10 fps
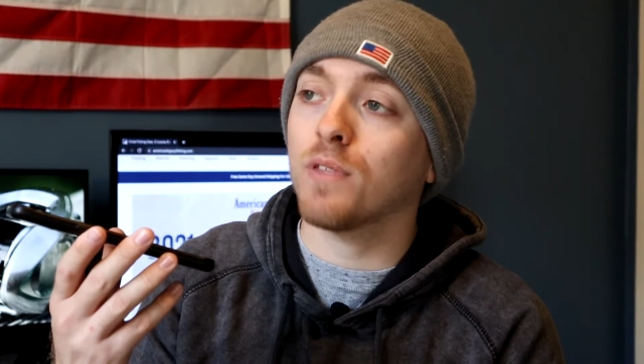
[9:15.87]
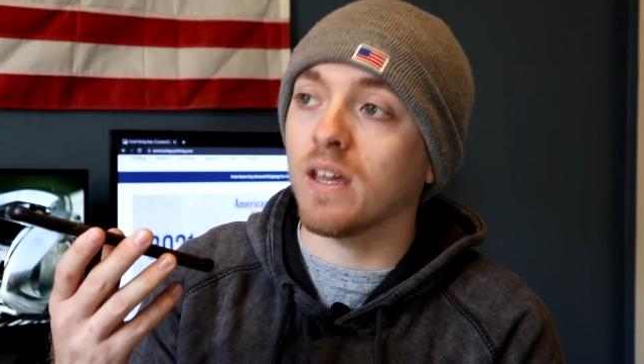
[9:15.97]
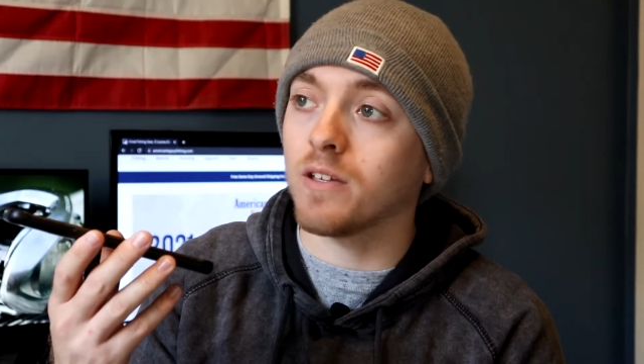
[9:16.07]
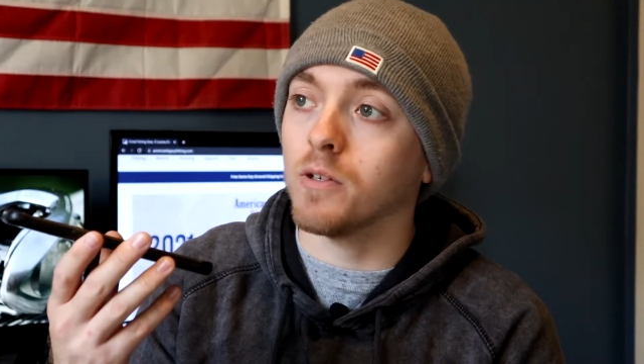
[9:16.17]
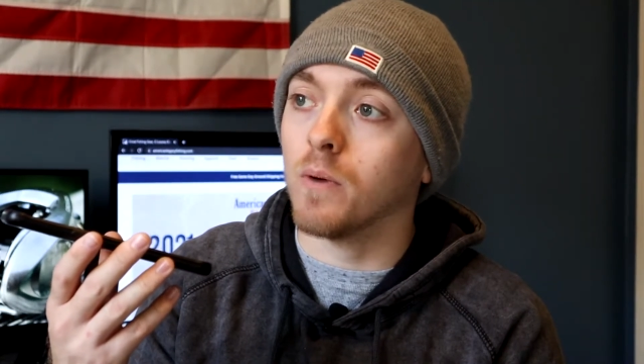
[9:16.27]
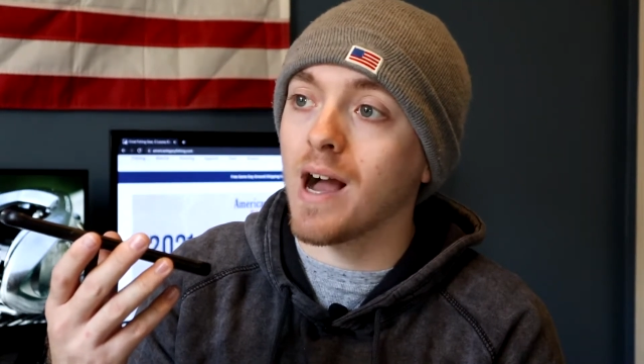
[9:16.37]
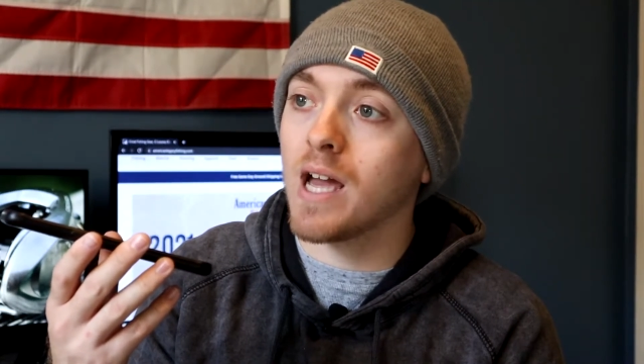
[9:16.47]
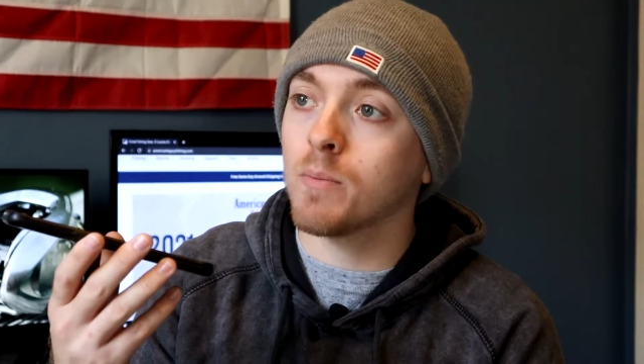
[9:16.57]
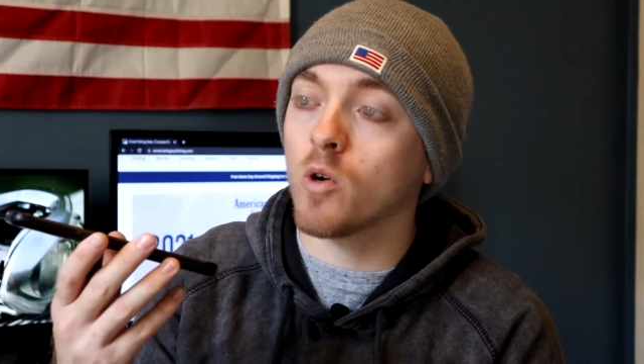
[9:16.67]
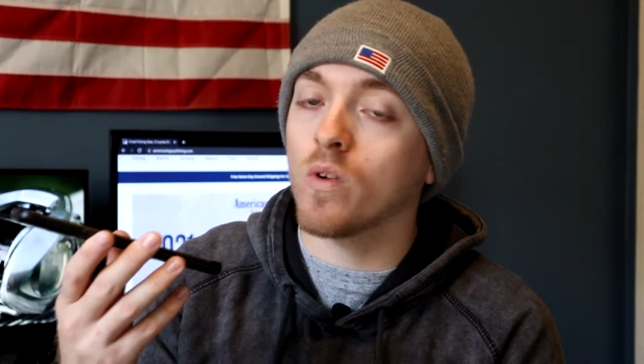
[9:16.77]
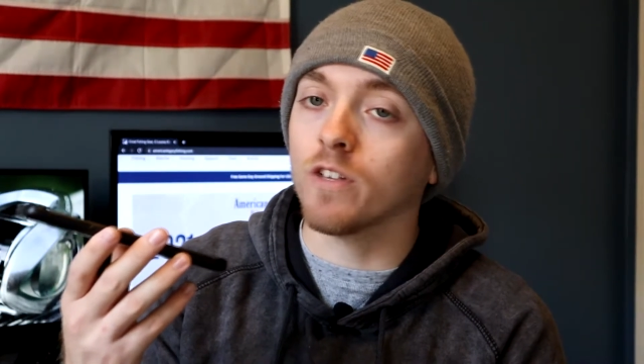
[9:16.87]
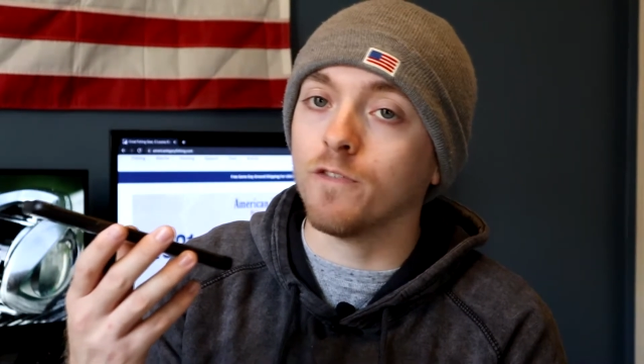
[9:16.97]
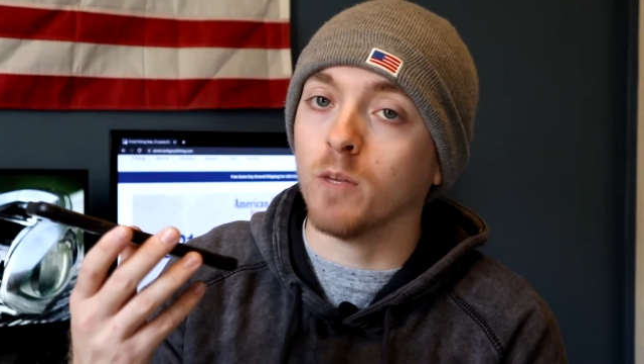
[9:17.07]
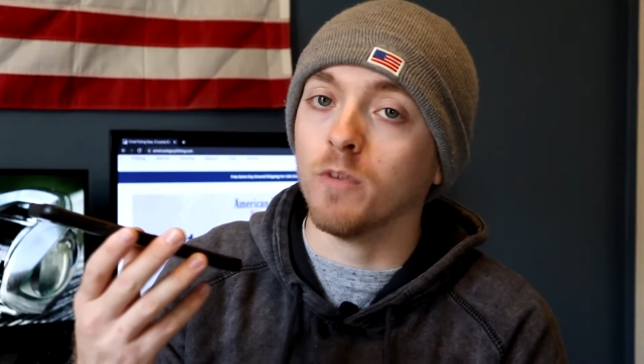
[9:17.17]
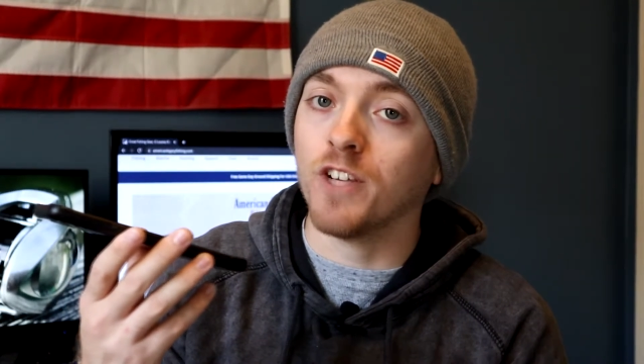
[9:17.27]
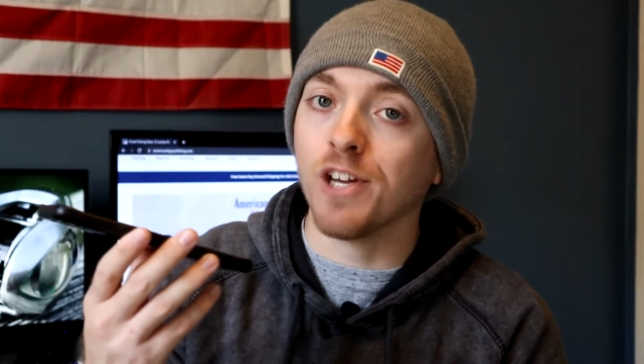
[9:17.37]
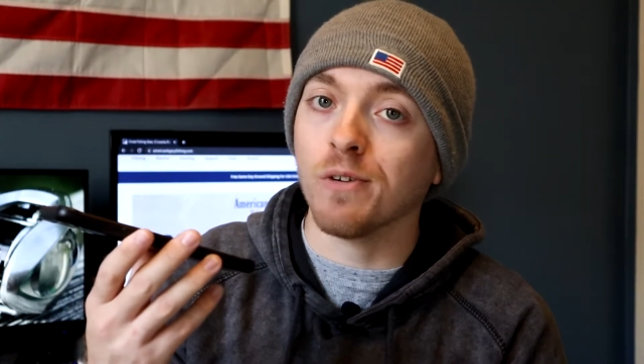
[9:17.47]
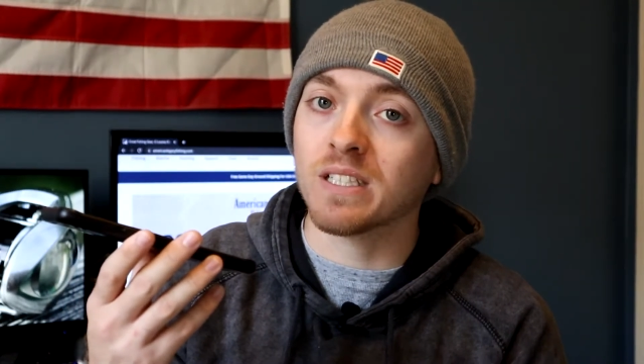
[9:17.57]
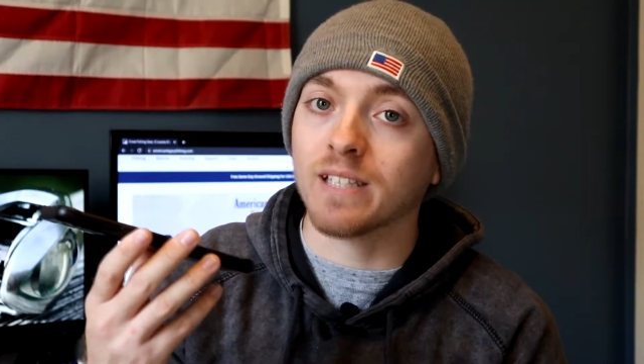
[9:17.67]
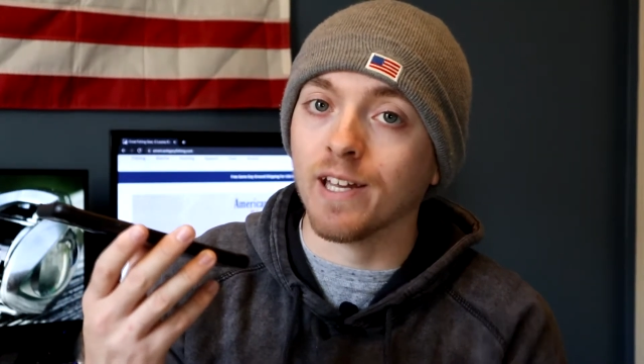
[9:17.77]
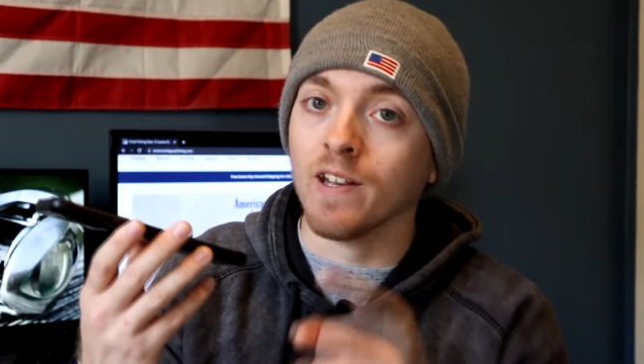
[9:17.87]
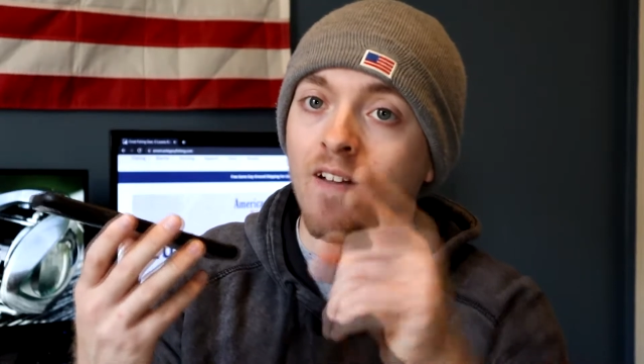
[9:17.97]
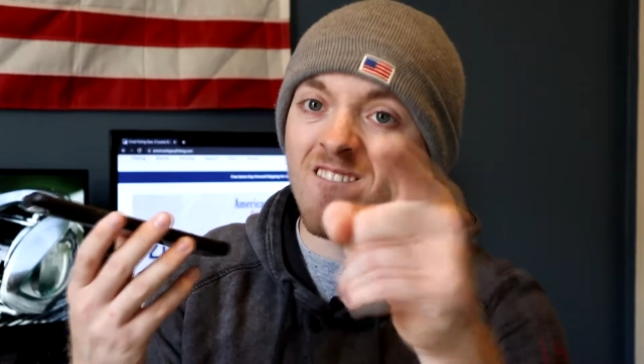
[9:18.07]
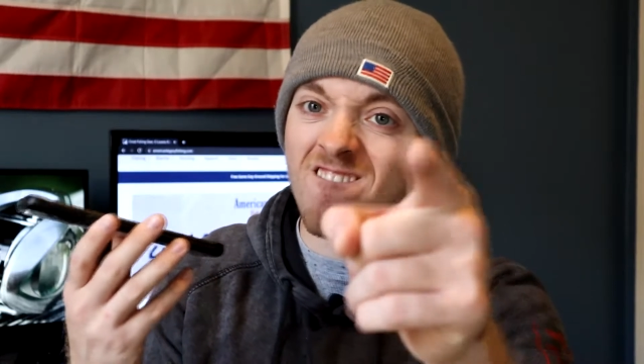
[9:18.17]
thank you. I'm going to film the video instead.